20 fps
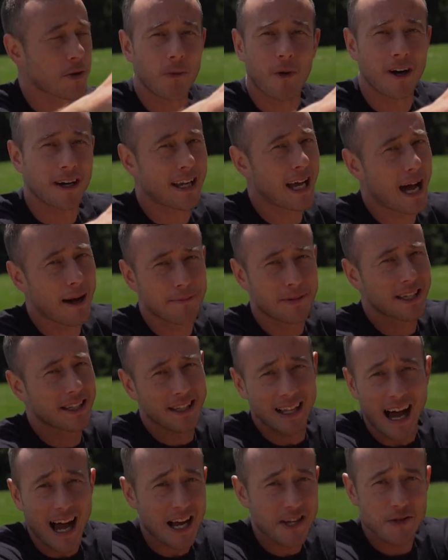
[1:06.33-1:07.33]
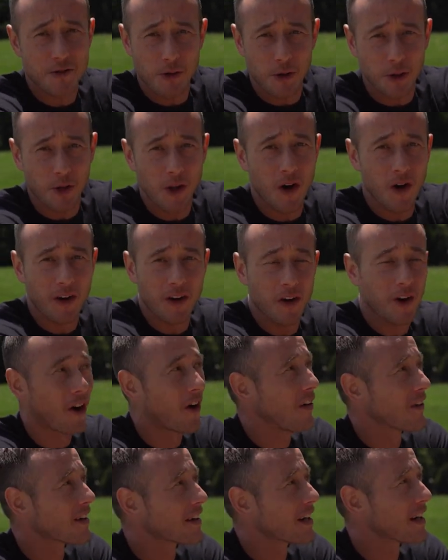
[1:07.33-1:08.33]
1 gap didn't last real long at
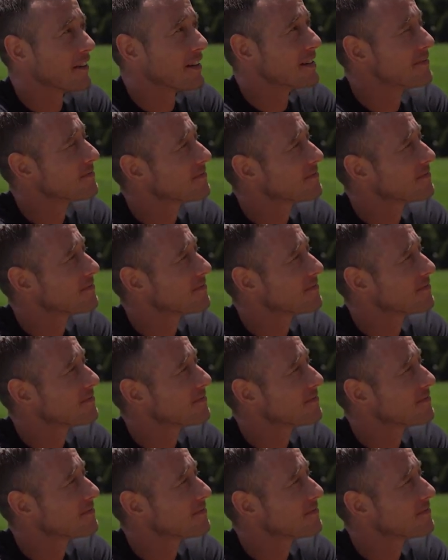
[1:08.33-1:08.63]
all. I was mean?